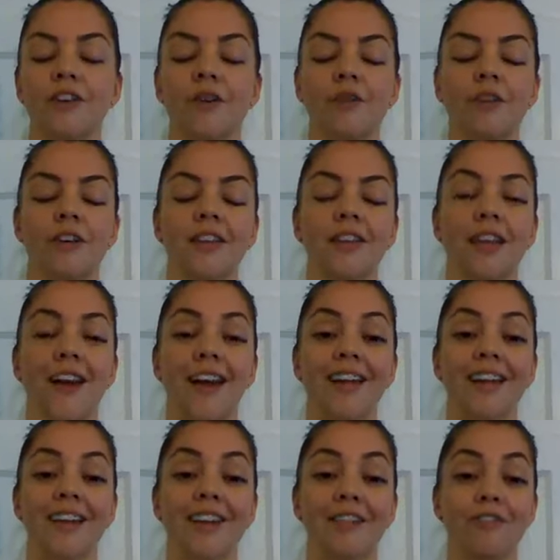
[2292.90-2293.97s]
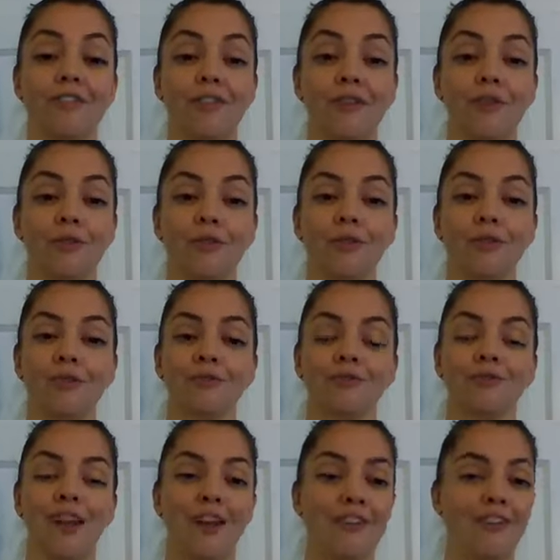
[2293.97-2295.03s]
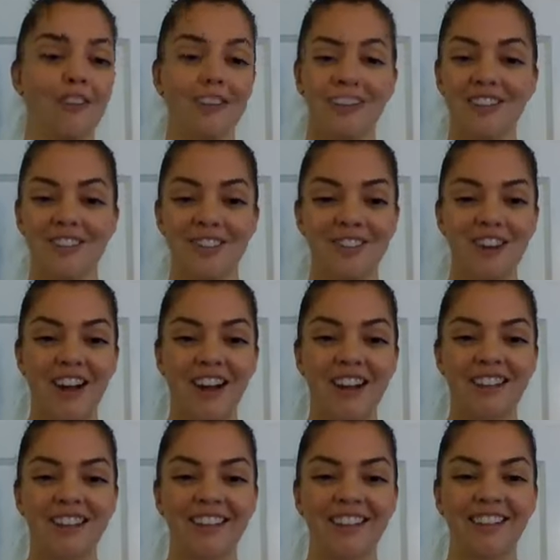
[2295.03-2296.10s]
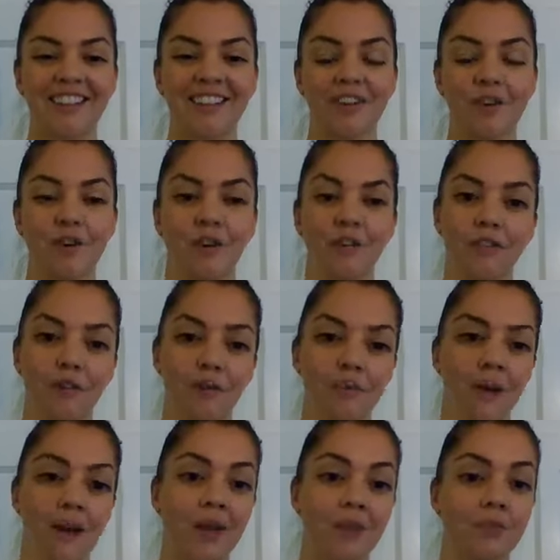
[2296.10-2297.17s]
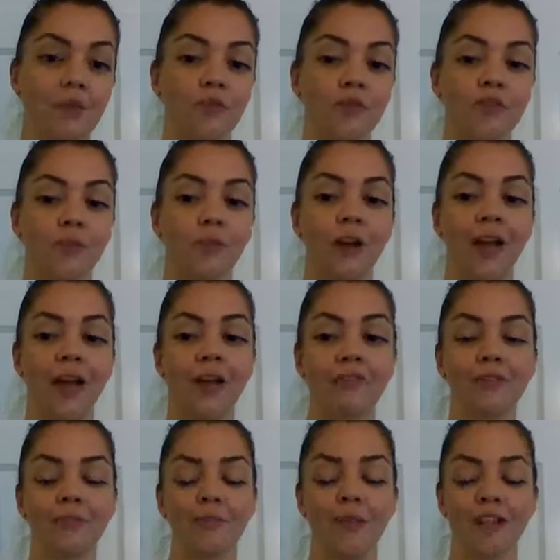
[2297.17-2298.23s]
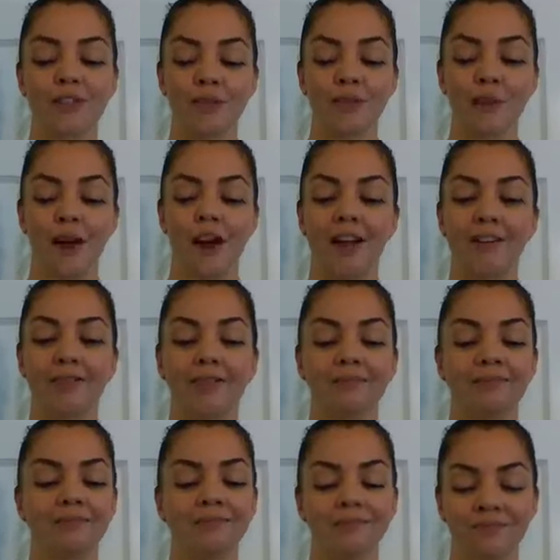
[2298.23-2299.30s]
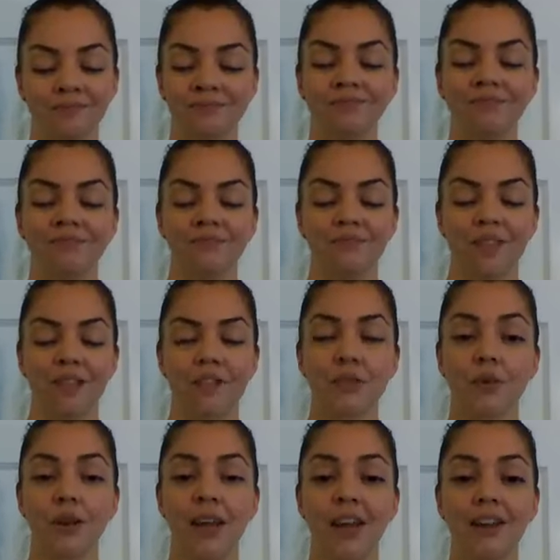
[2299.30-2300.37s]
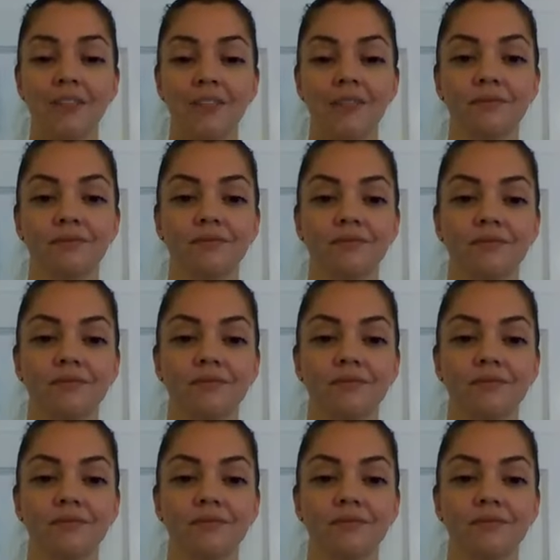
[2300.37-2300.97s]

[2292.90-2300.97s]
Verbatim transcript: And knowing that if you ever get distracted or if your mind moves away from that spot, that's okay.